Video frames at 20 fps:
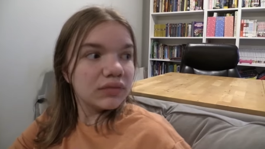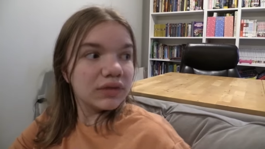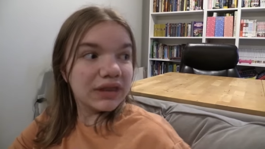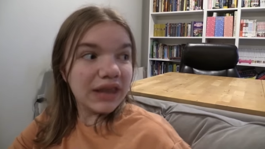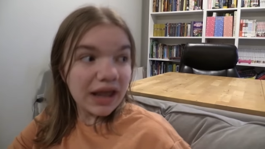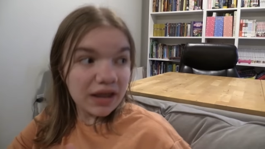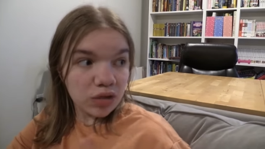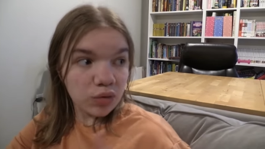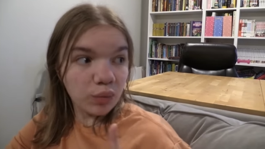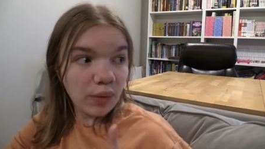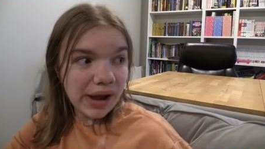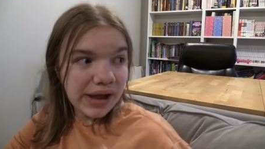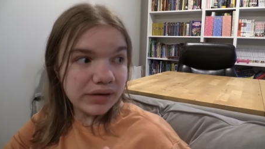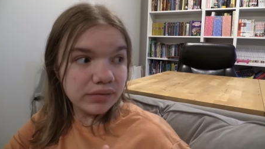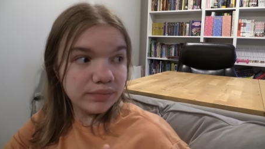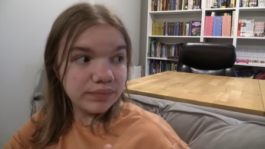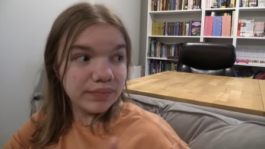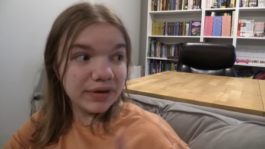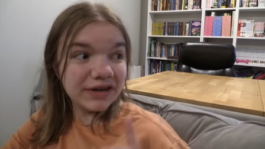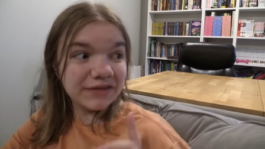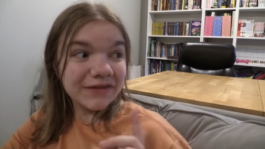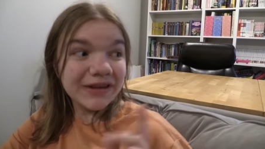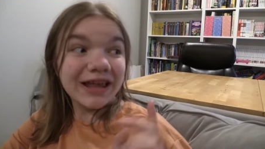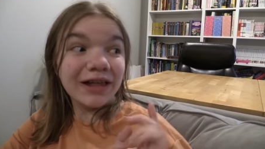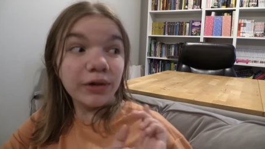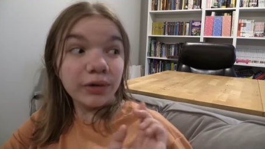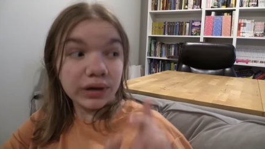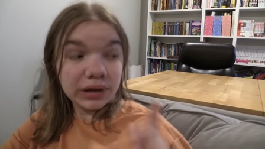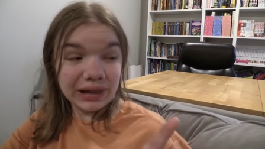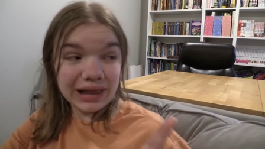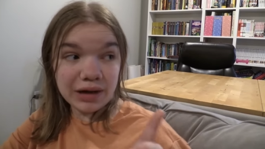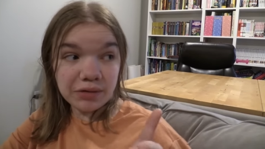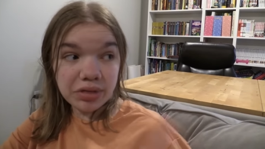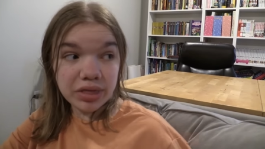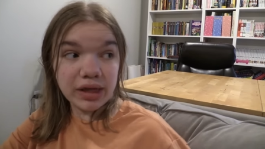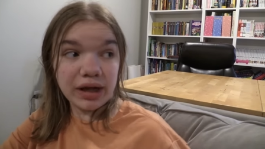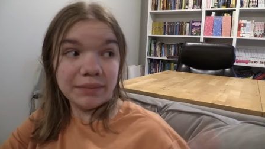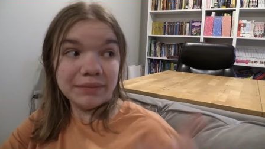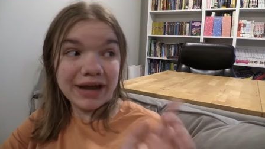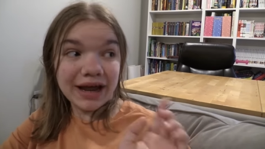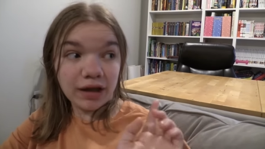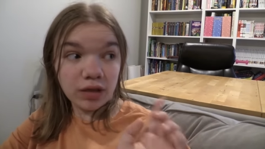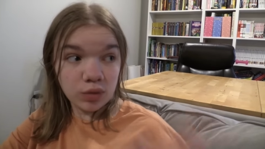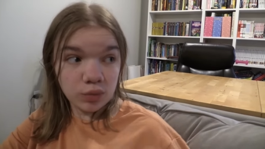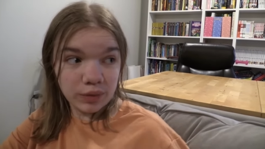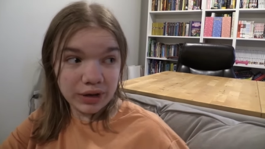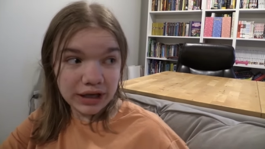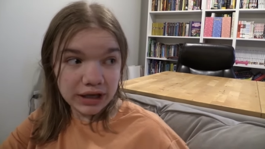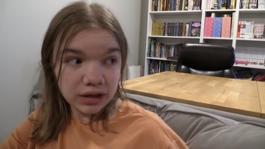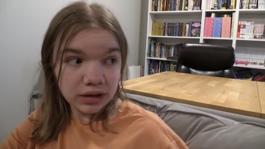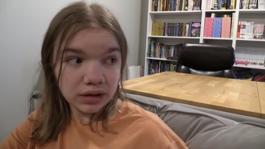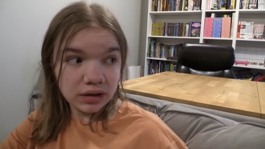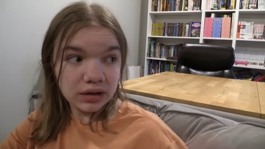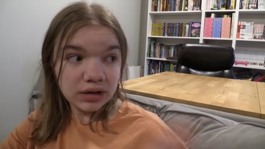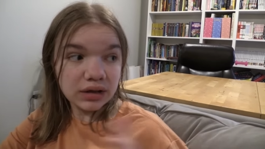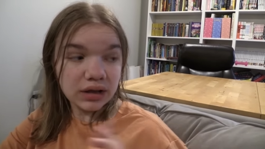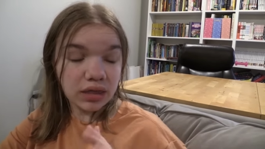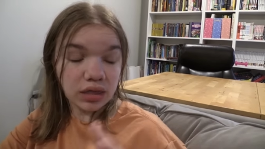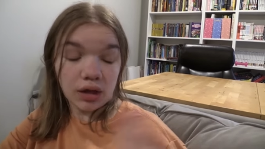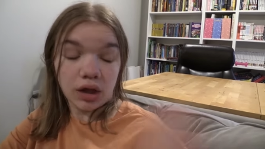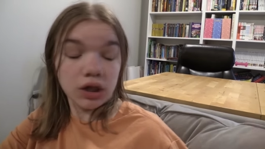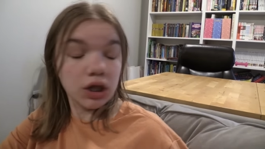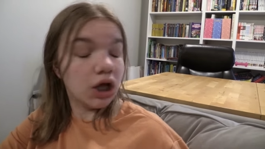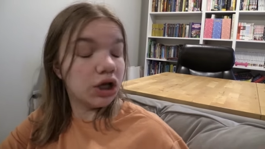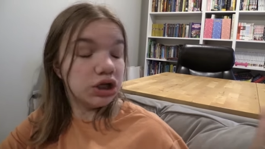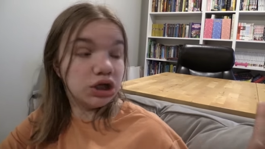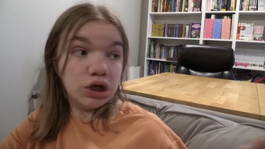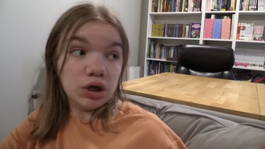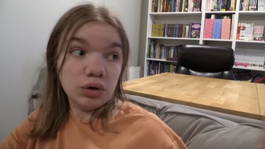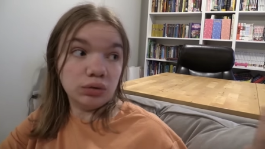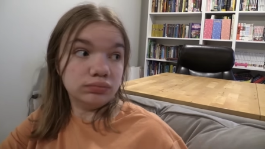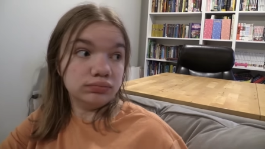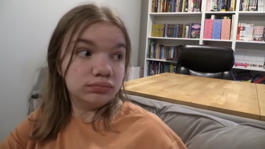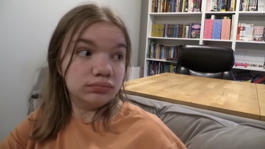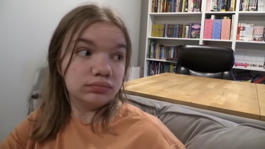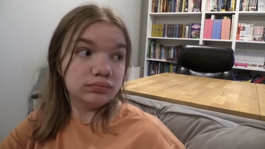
That's right, but if killer clowns come next week, it's all on you.